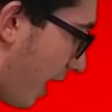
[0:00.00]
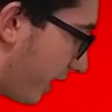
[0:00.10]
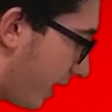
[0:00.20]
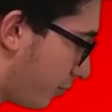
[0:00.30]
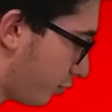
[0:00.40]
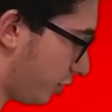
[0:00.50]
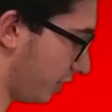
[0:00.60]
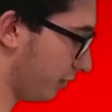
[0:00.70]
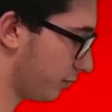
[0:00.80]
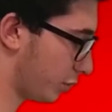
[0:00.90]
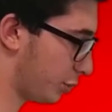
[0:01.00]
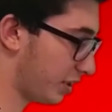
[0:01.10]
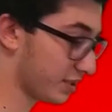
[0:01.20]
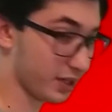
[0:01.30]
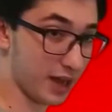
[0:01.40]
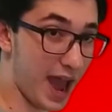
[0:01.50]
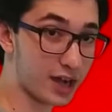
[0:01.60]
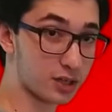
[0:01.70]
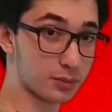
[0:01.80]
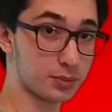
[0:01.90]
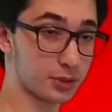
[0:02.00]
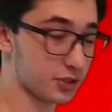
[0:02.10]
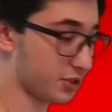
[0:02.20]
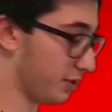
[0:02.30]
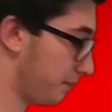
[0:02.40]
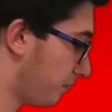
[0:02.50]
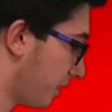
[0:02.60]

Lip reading: Arabujin, which means an Arab person.